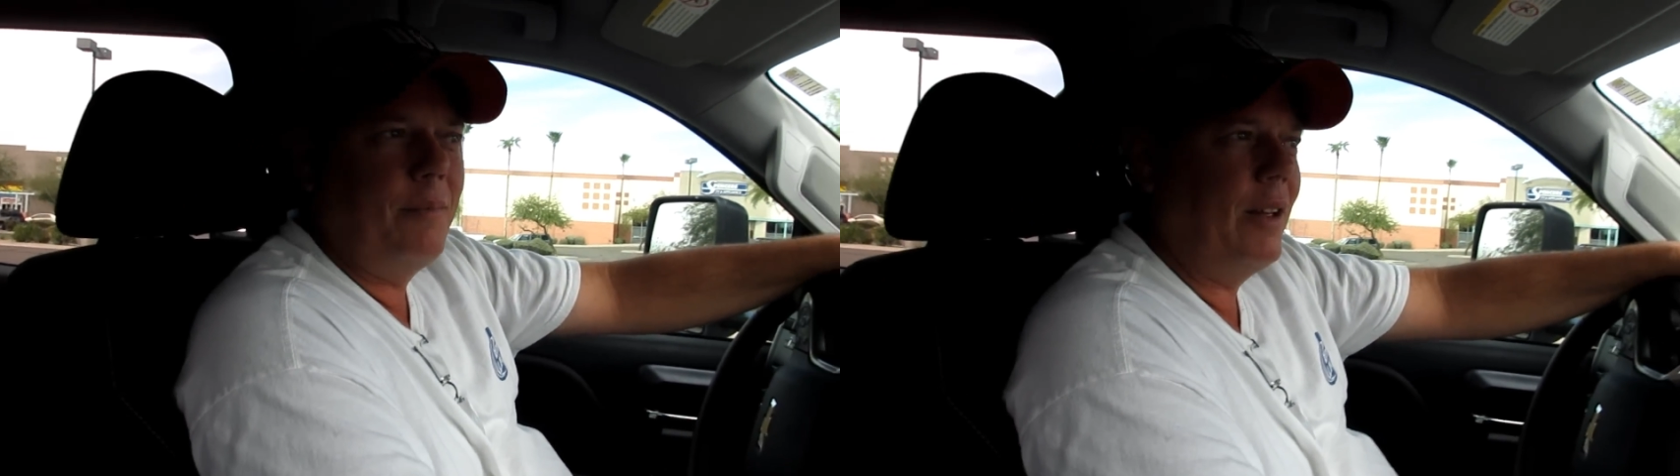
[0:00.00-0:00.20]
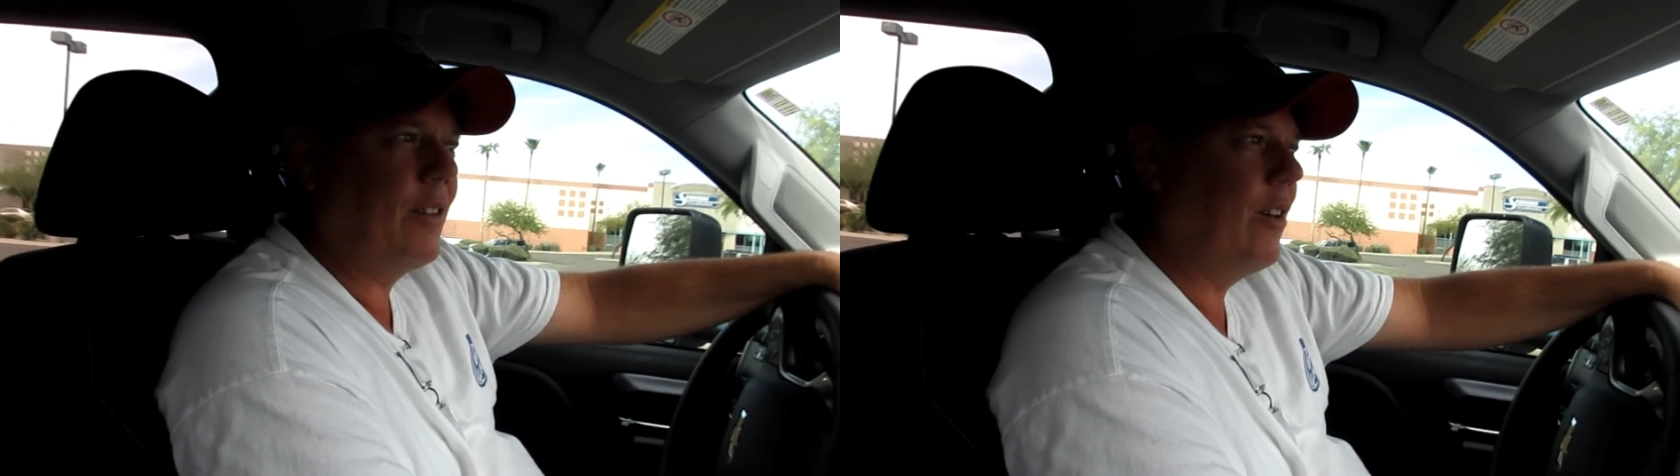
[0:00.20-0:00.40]

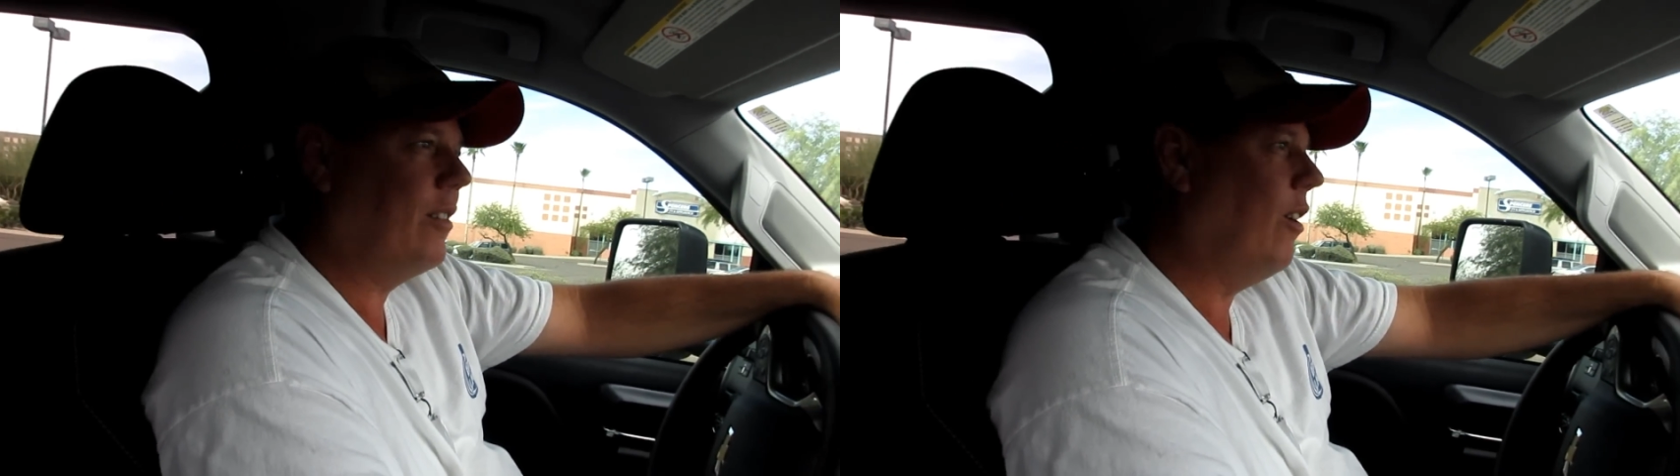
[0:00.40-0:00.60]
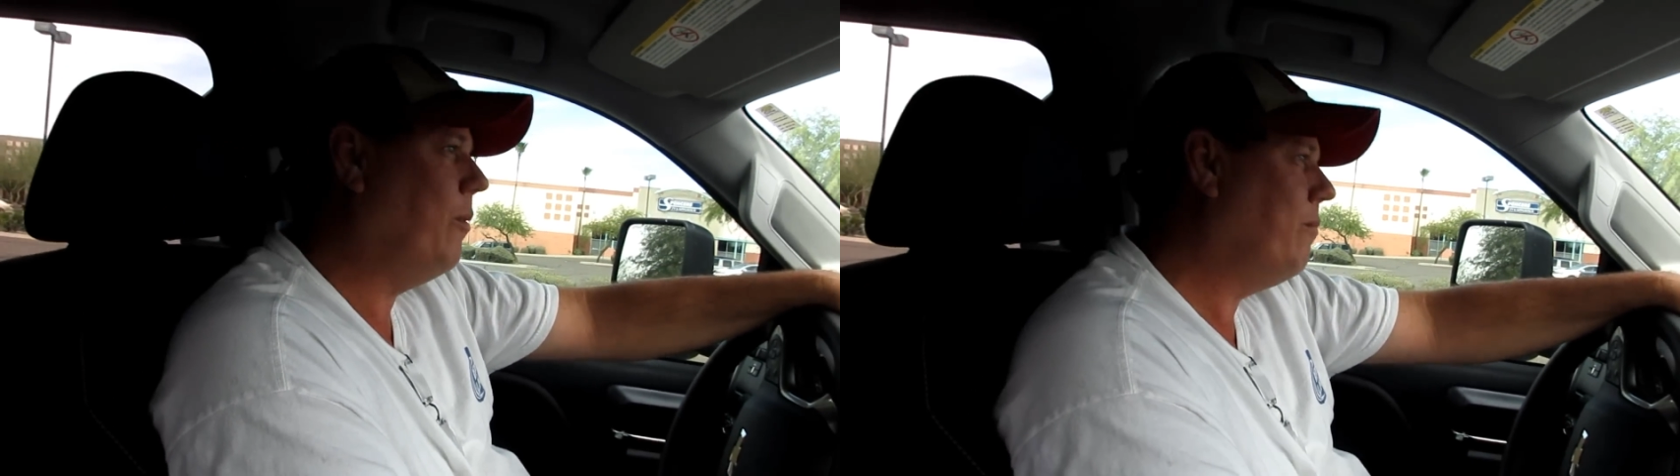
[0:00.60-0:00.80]
We have to
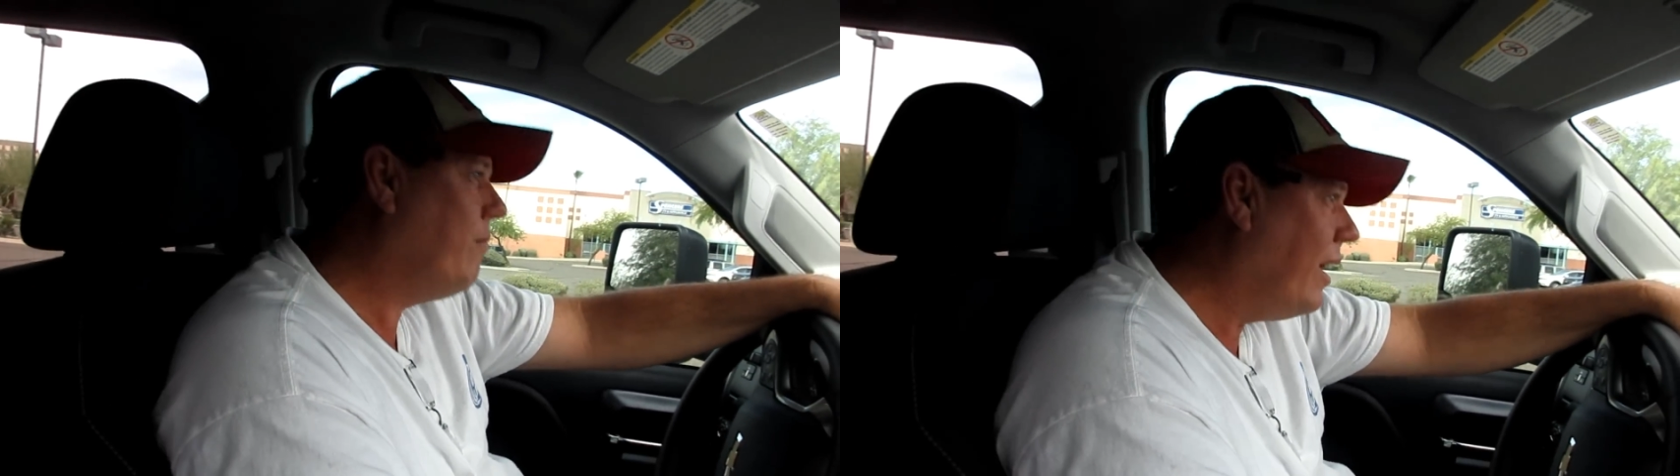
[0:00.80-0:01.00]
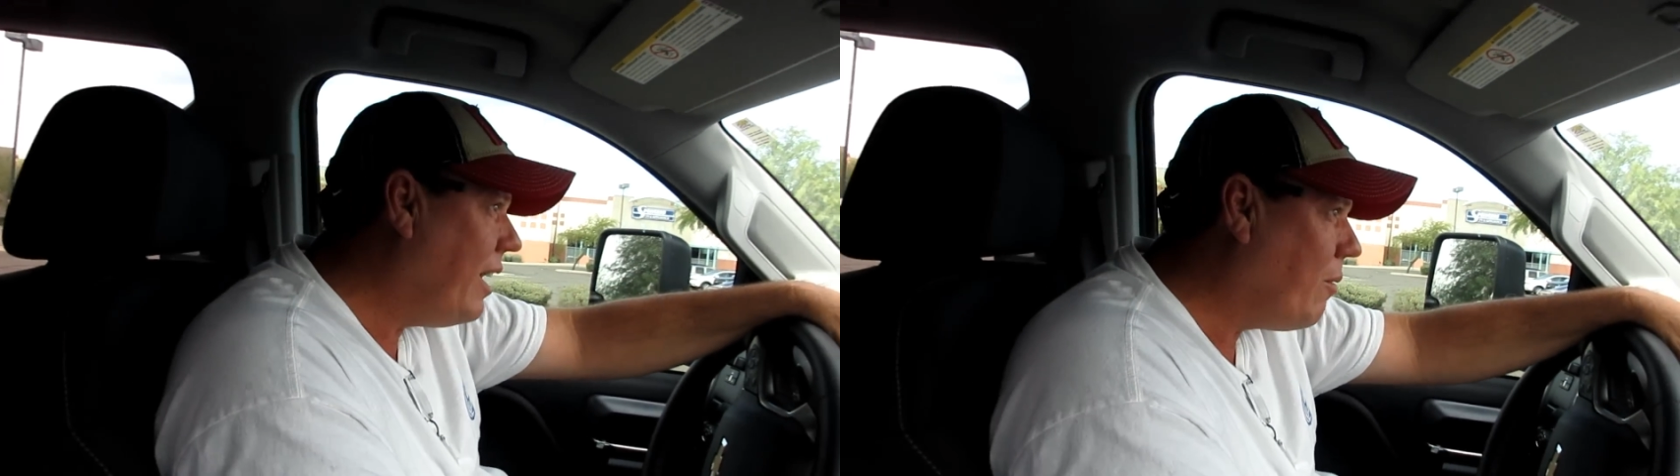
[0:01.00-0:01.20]
call
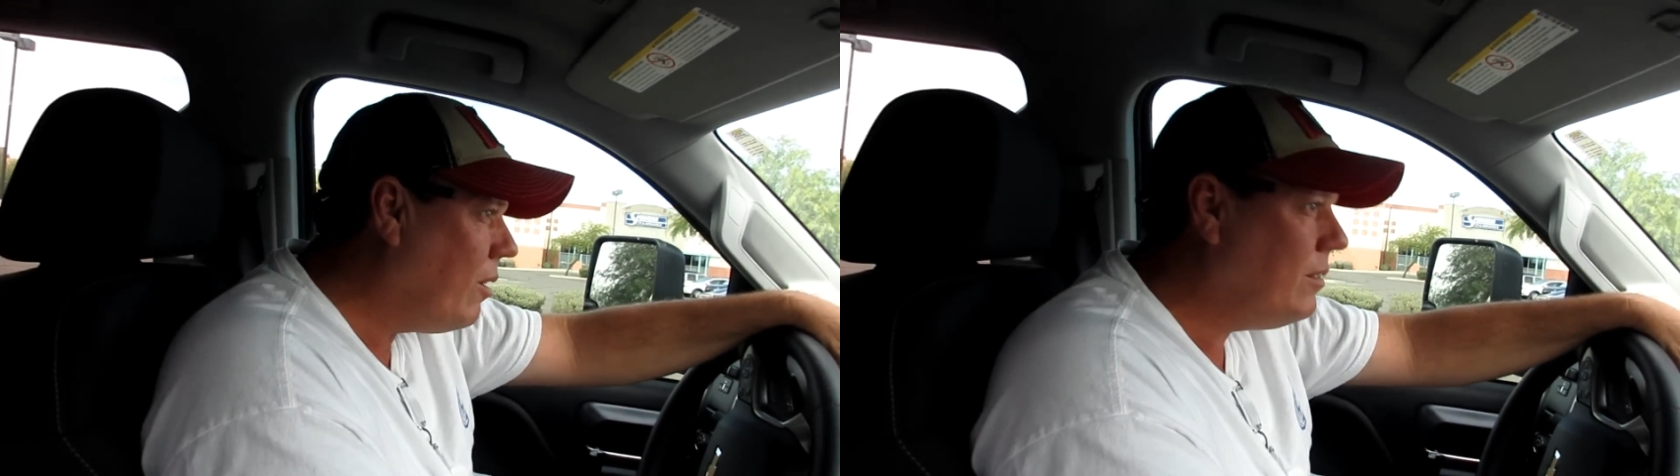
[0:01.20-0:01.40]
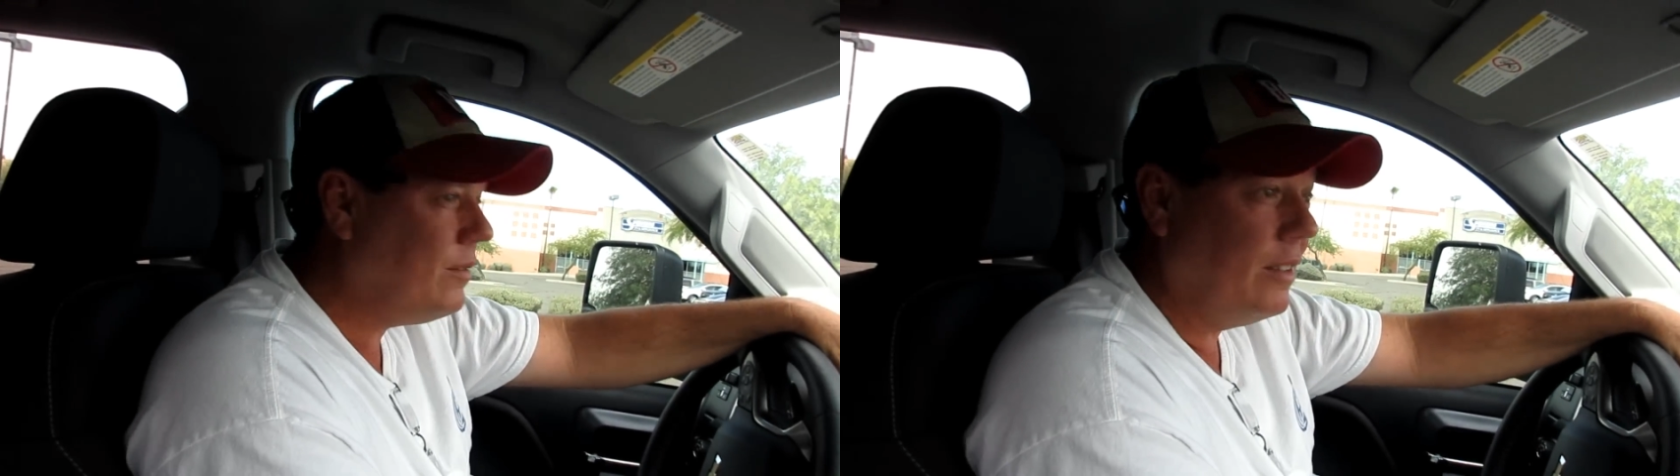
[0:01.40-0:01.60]
him. Find out
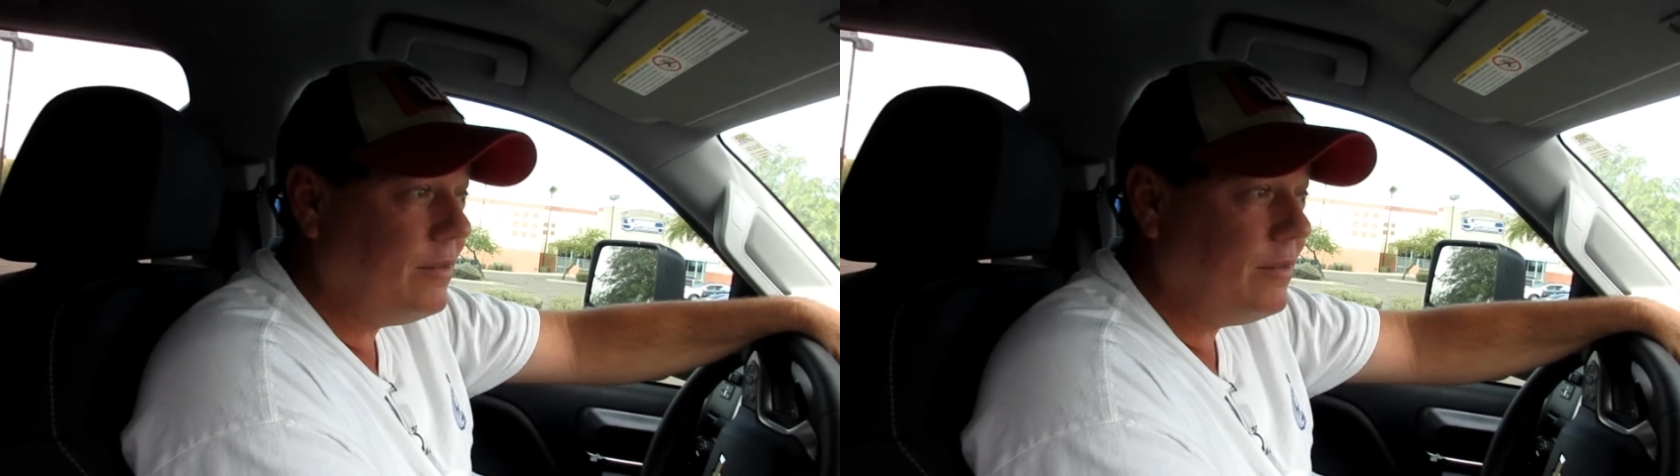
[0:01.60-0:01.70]
what.